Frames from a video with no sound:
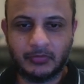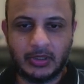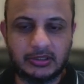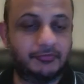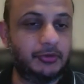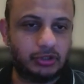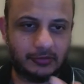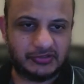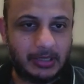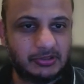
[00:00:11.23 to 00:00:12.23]
the future
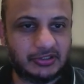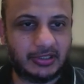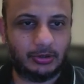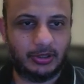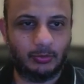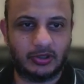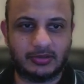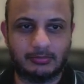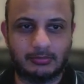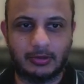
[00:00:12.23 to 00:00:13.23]
of cybersecurity. What
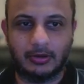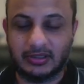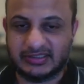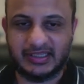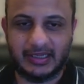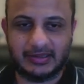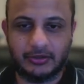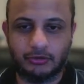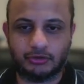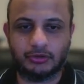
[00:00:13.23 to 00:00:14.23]
honestly I
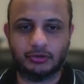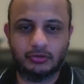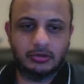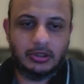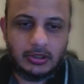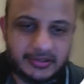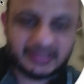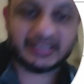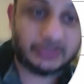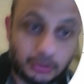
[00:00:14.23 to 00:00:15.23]
think you should do, the
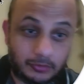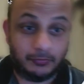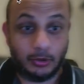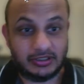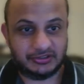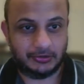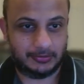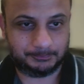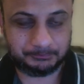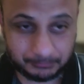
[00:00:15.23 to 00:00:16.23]
things you should focus
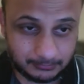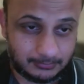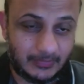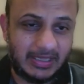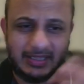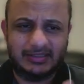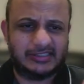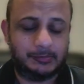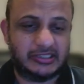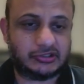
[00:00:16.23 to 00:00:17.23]
on. And this
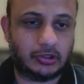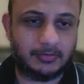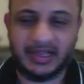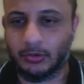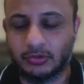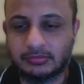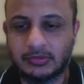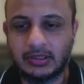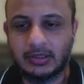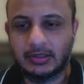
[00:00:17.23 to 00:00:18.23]
is based on my own,
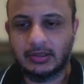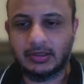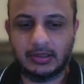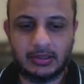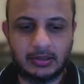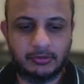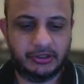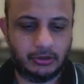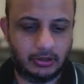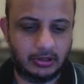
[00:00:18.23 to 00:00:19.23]

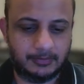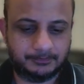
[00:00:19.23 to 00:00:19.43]
survey